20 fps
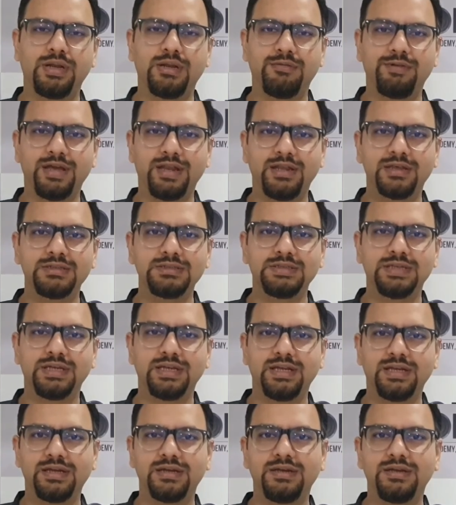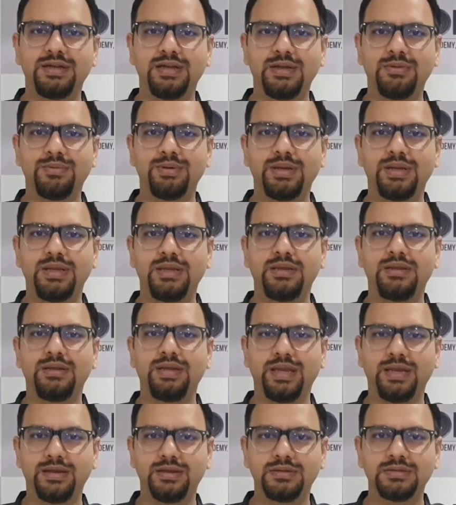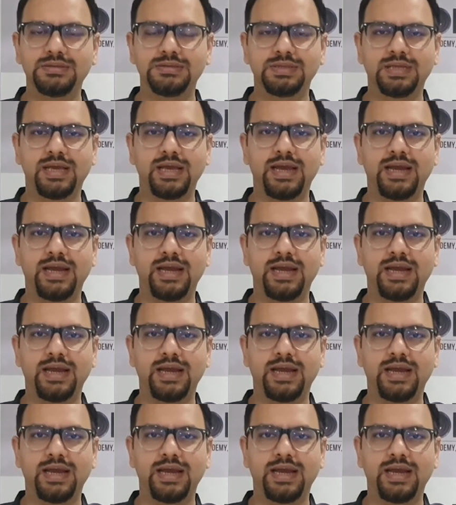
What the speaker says: the various irrigant delivery needles